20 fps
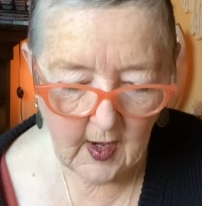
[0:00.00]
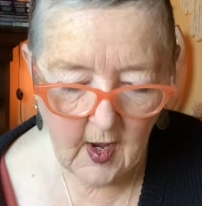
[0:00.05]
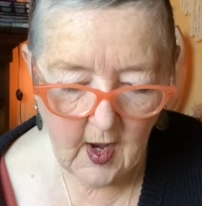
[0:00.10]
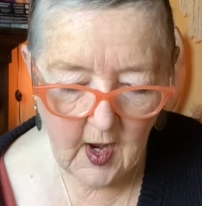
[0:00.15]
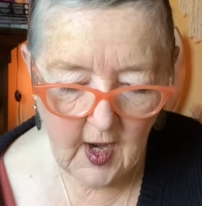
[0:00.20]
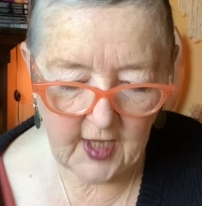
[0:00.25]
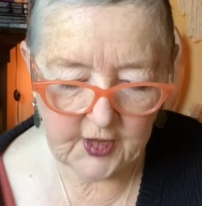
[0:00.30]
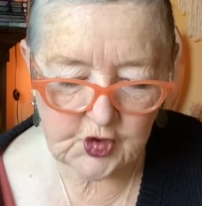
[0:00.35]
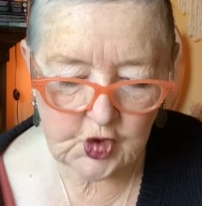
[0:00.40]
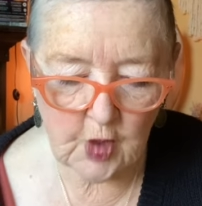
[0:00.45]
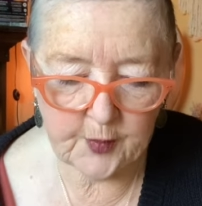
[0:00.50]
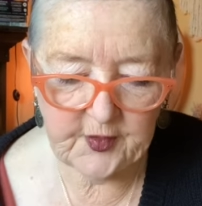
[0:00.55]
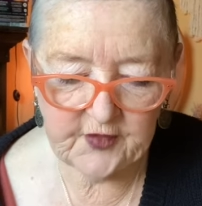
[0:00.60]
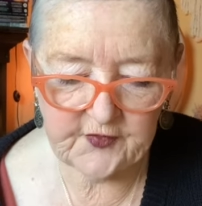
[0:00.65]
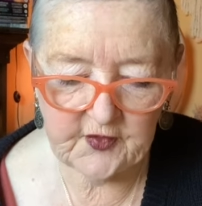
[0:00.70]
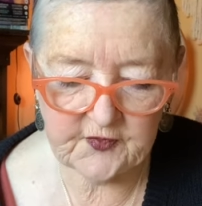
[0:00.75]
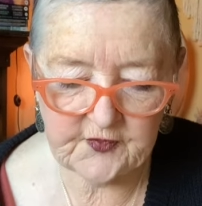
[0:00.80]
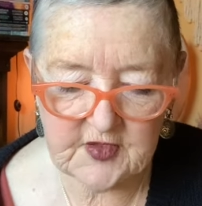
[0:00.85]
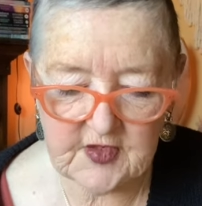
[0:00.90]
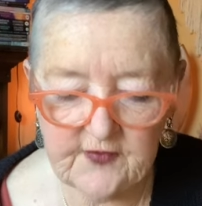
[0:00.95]
October
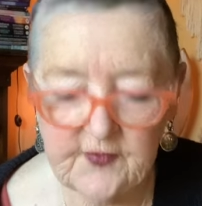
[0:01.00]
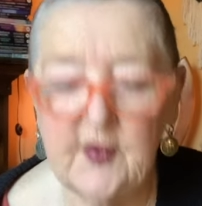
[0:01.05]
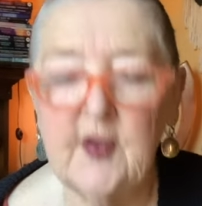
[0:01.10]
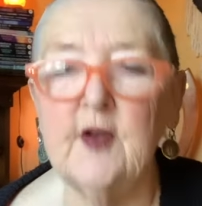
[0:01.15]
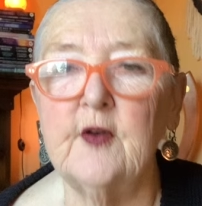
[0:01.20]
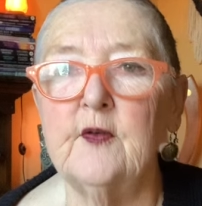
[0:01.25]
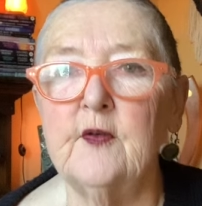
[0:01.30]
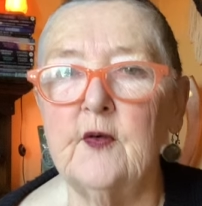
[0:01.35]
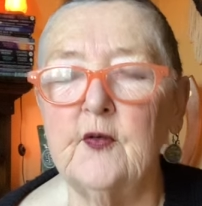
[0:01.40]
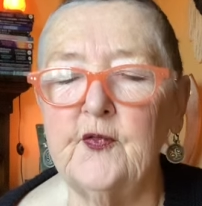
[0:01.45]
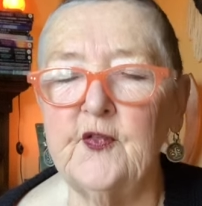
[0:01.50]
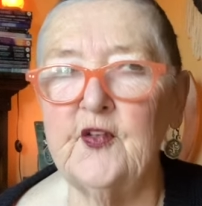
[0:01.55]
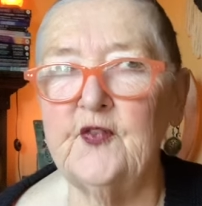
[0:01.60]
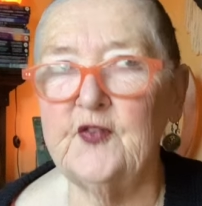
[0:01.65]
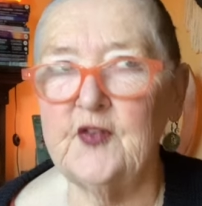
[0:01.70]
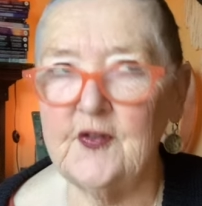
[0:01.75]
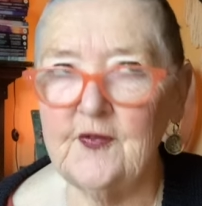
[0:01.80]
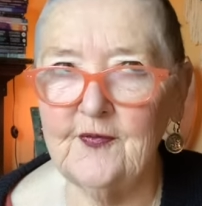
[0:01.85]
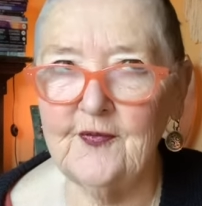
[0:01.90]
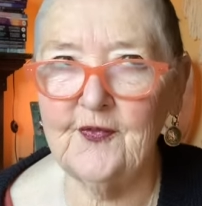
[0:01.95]

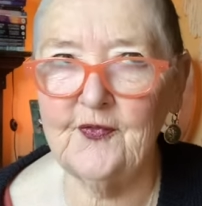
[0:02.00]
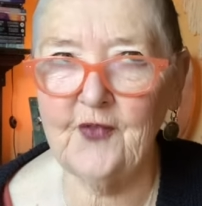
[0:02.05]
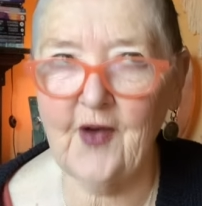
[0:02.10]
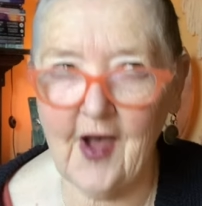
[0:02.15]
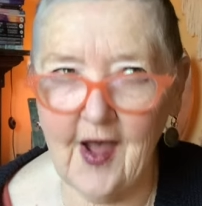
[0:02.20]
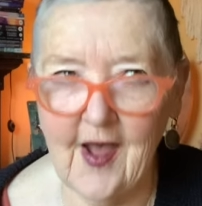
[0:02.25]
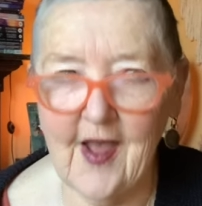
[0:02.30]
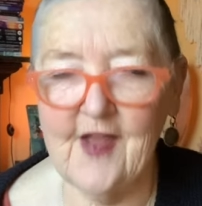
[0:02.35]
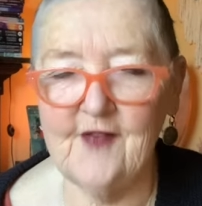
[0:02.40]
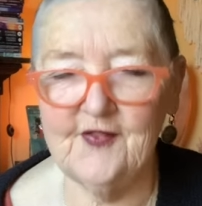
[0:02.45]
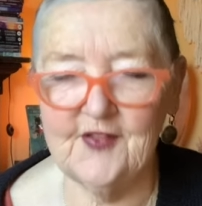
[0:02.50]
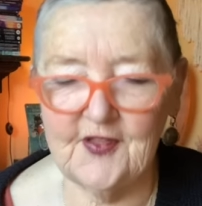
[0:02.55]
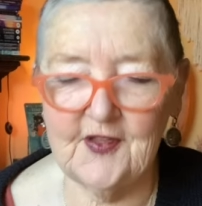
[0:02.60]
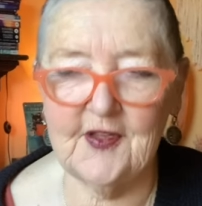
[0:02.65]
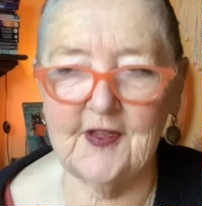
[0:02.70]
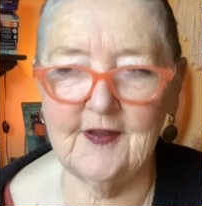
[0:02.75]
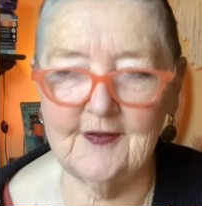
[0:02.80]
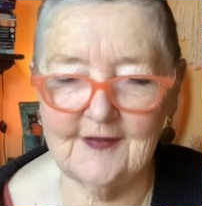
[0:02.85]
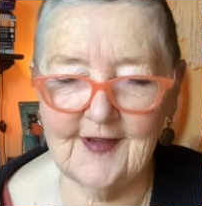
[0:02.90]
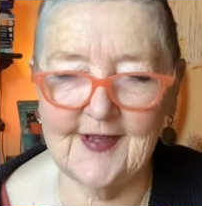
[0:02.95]

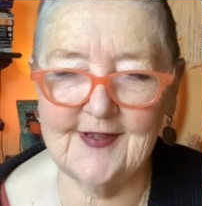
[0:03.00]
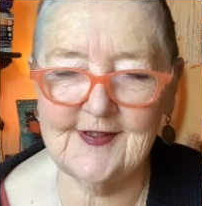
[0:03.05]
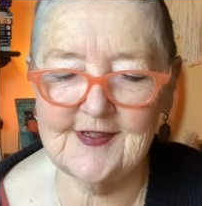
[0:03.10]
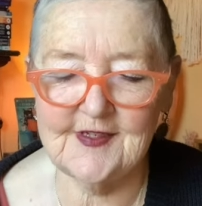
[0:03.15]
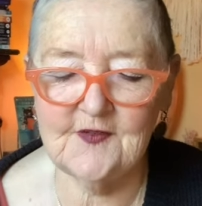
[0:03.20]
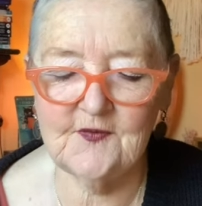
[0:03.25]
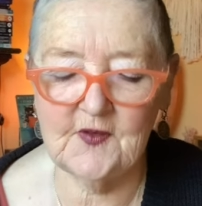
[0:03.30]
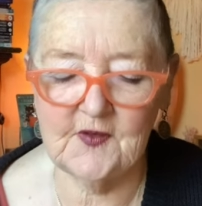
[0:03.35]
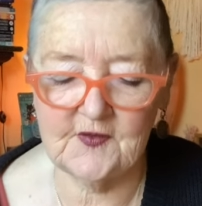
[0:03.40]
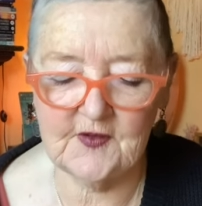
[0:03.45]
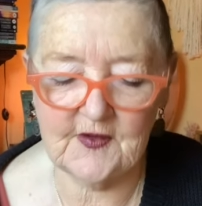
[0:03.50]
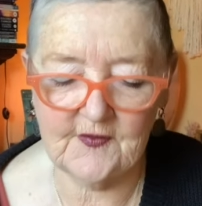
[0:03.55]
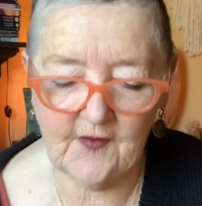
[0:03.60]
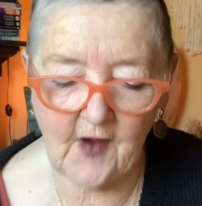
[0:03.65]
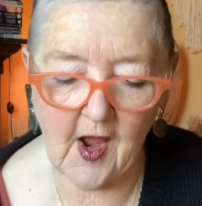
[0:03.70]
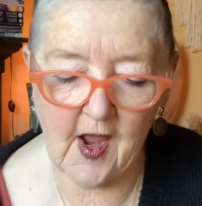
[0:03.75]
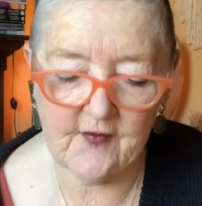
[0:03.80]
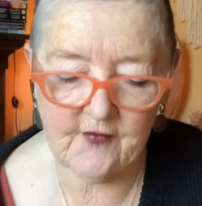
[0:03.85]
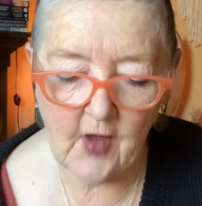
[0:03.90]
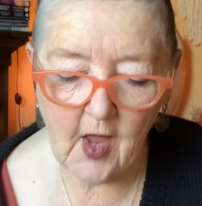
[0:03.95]

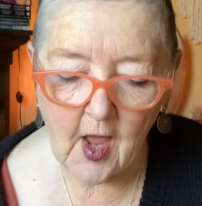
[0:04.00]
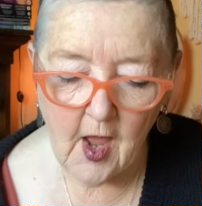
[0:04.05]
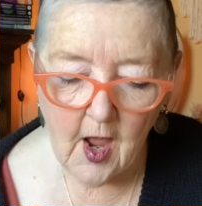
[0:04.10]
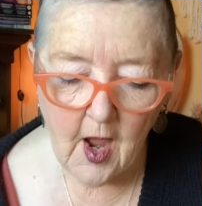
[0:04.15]
1955,